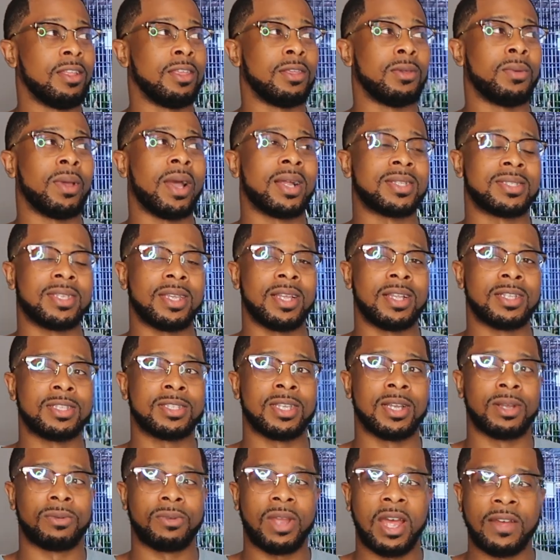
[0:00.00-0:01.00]
You had to
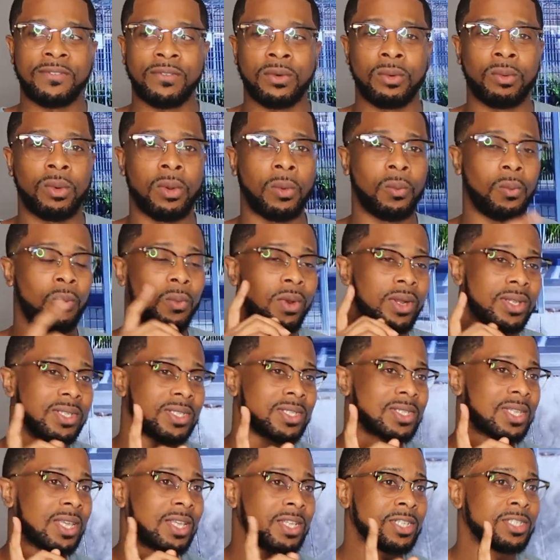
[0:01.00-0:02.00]
enter a raffle with one
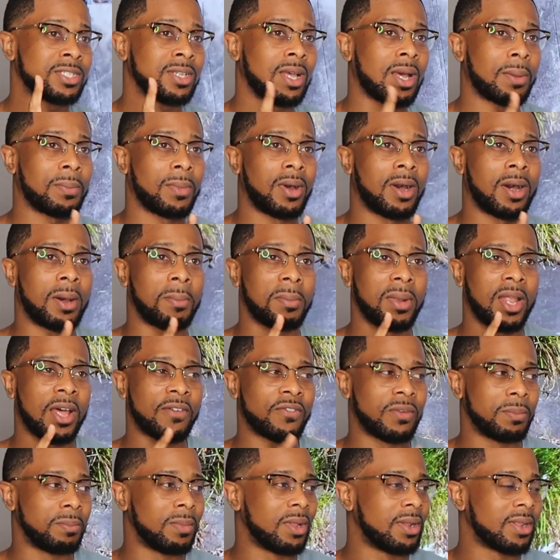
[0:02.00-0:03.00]
skate shop,
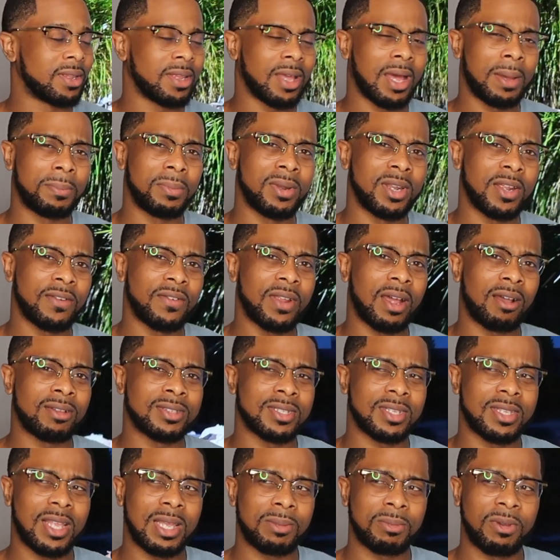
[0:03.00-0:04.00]
La Familia, I believe that
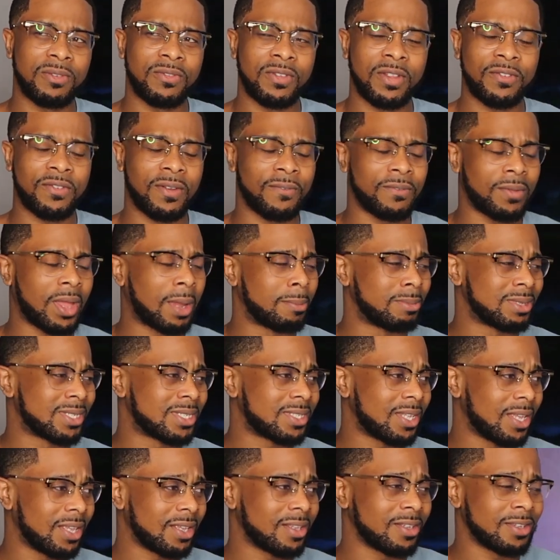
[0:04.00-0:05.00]
was the name of it, if I'm not
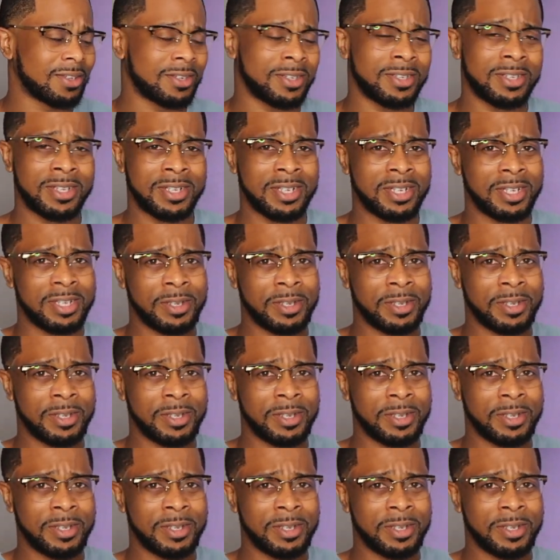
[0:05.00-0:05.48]
mistaken.